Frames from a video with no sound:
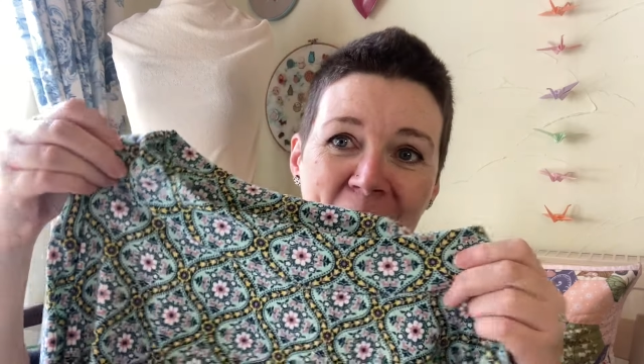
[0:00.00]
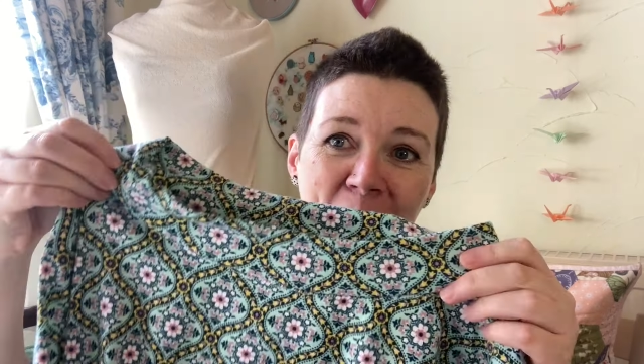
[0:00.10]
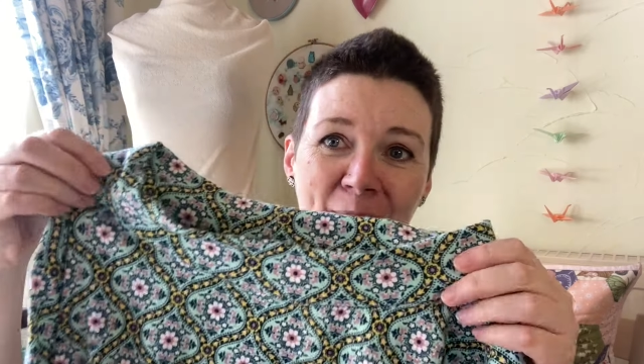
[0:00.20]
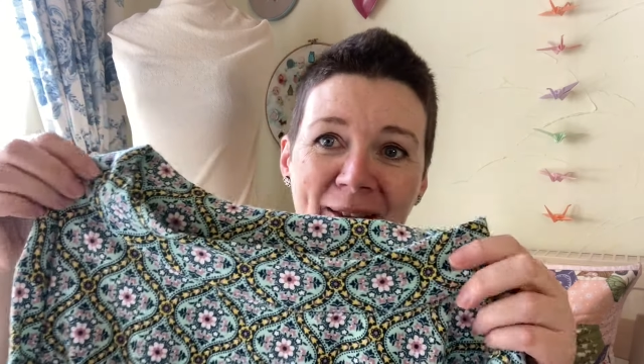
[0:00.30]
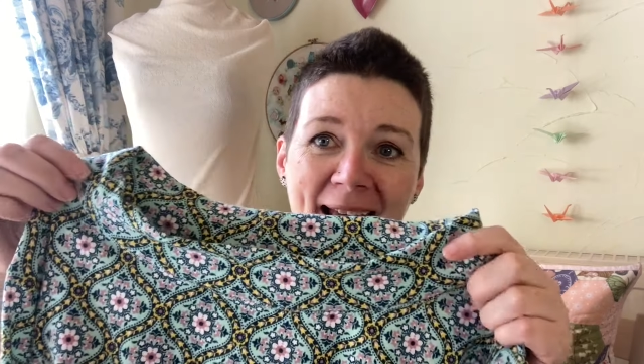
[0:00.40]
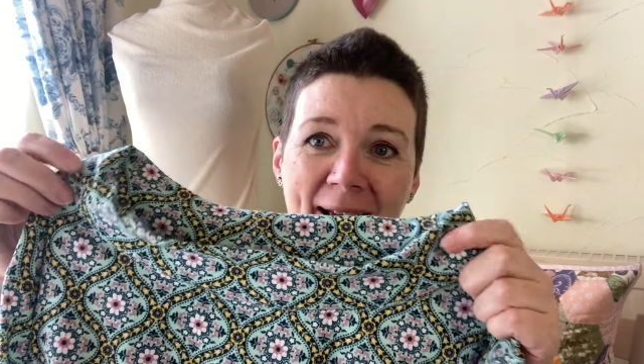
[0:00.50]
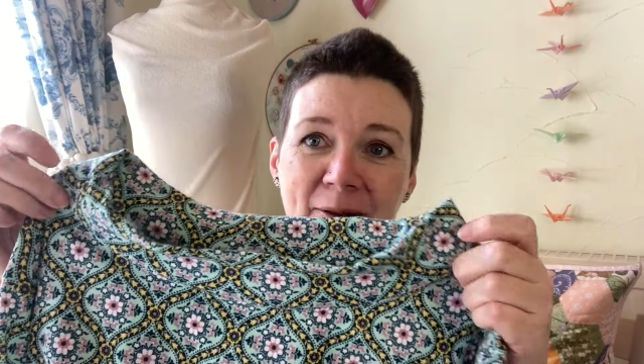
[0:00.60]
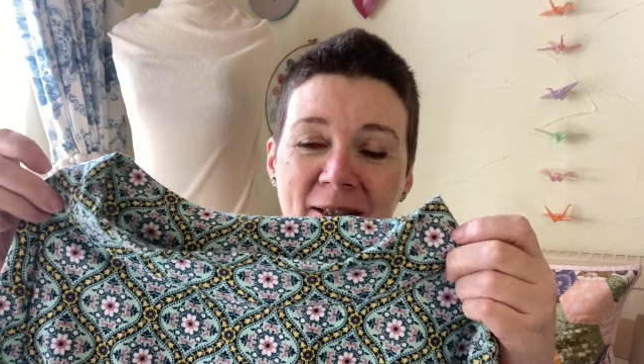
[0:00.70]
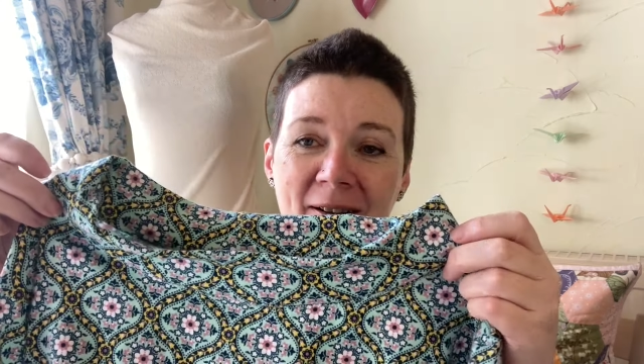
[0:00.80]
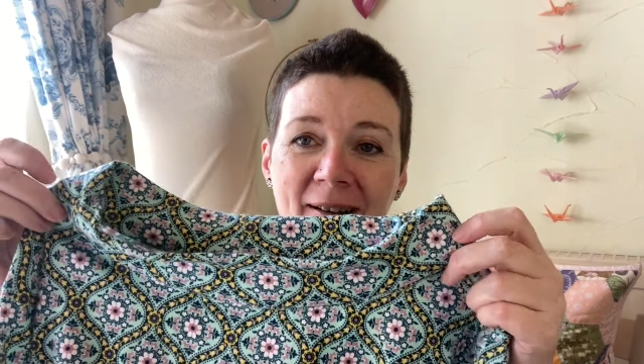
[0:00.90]
on the
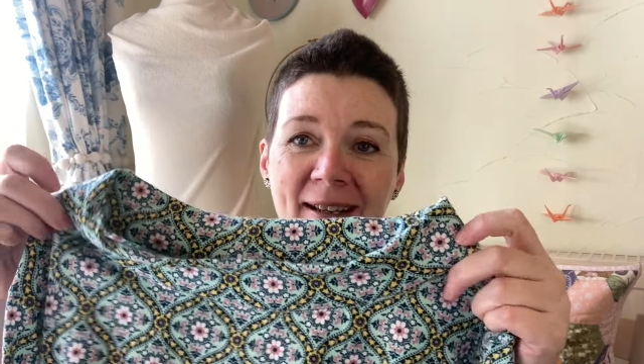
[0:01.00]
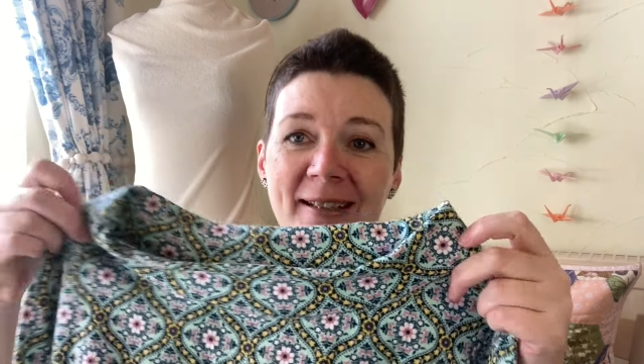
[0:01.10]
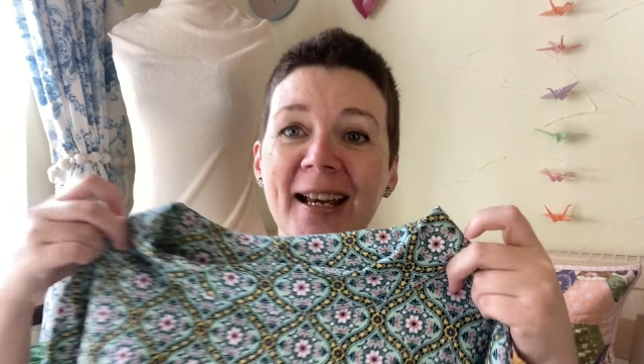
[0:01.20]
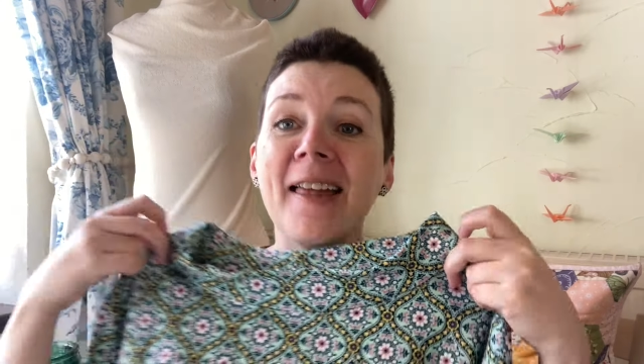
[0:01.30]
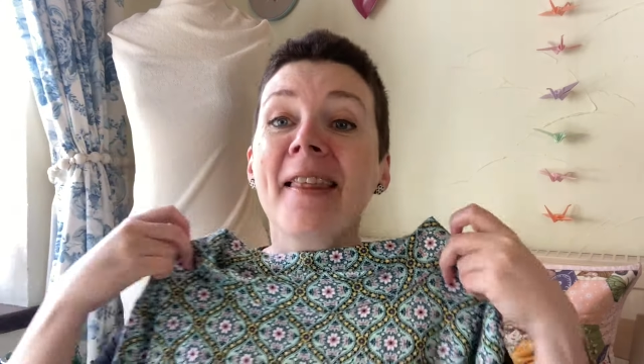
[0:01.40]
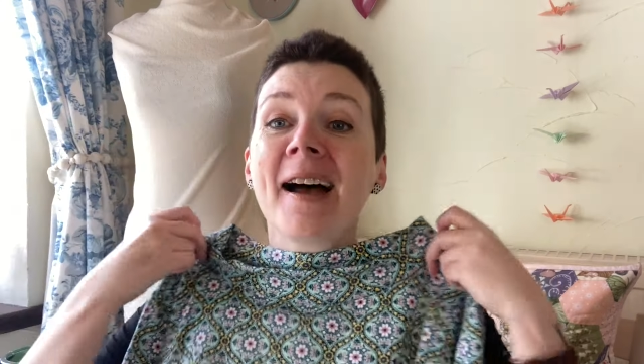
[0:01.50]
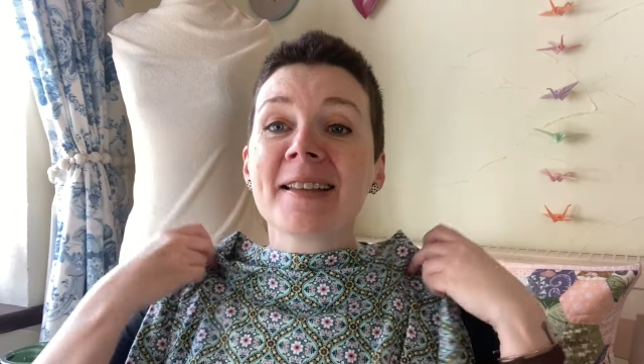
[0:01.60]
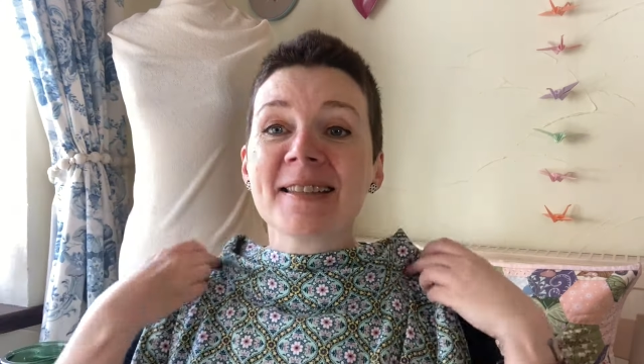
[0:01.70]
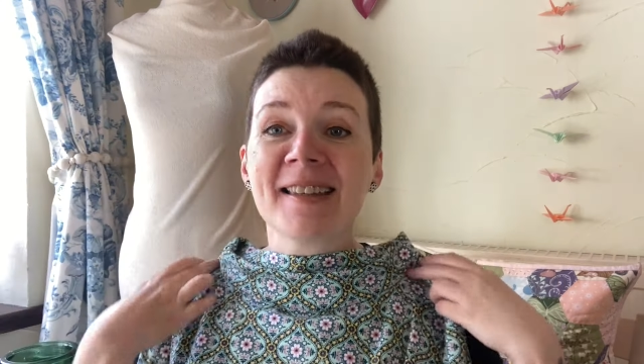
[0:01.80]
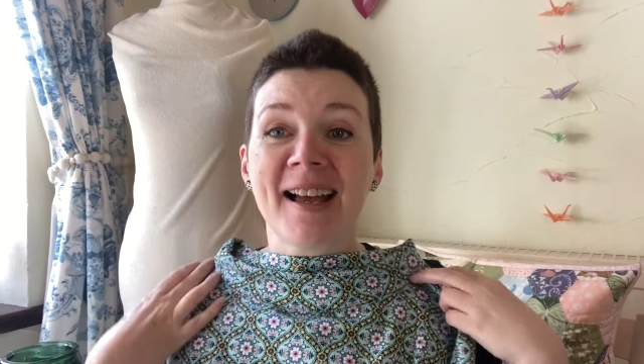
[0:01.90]
outside, and
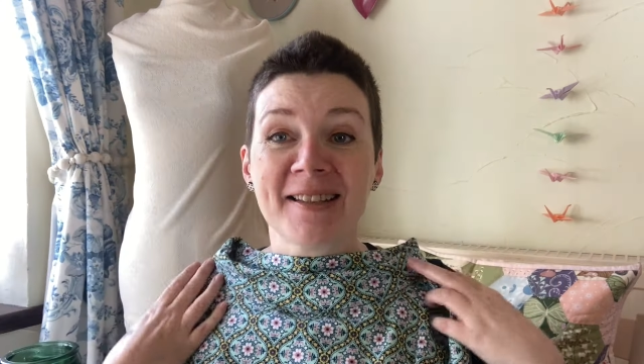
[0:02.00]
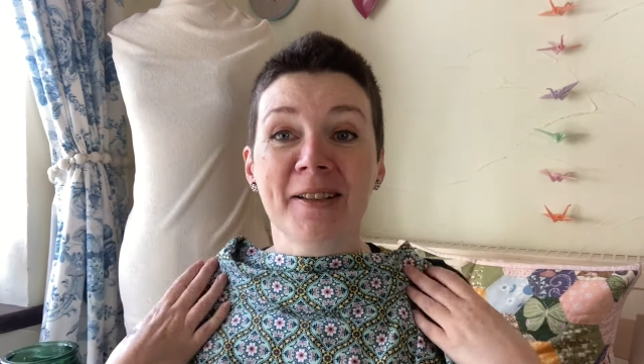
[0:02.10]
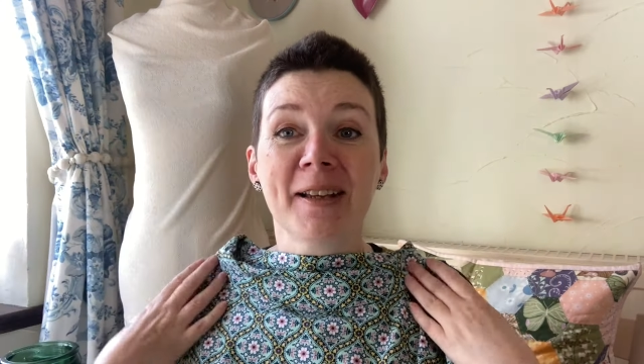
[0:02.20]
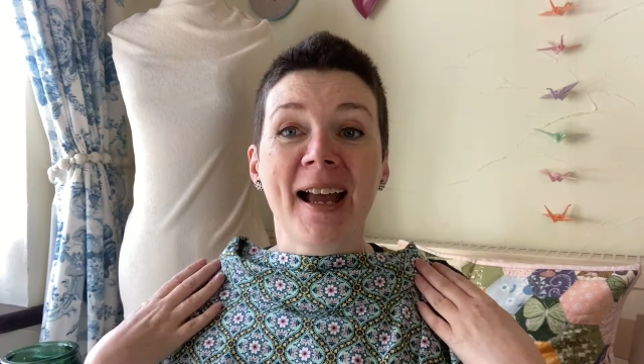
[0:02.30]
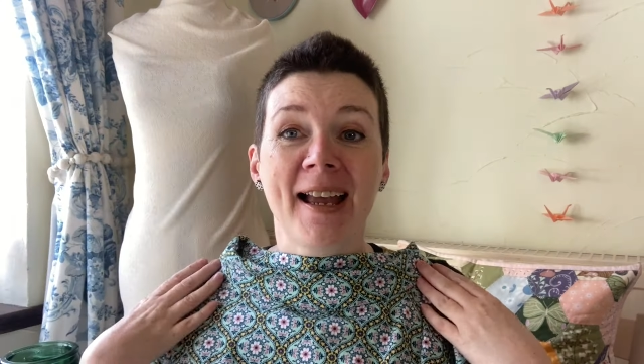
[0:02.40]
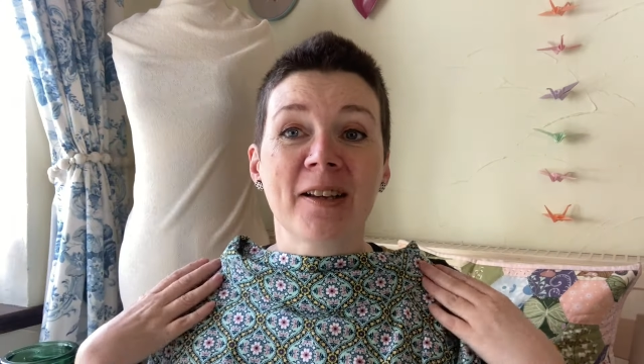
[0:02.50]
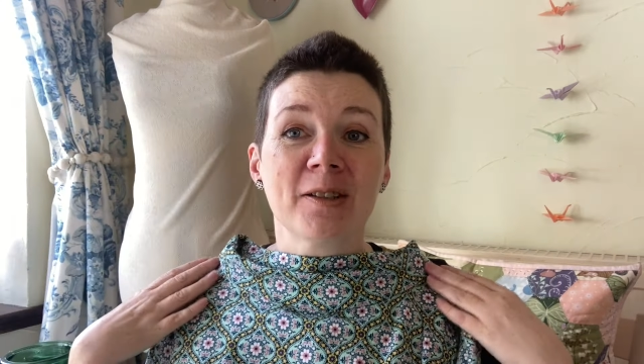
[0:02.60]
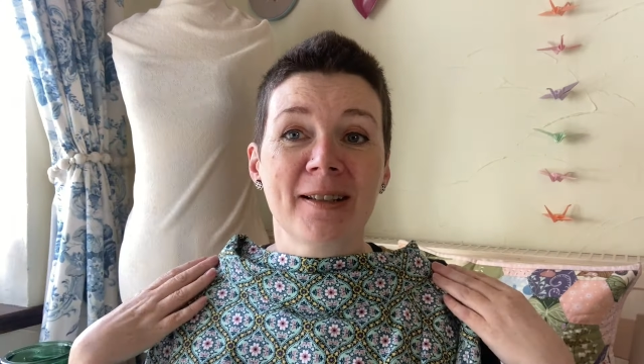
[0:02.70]
that's okay actually,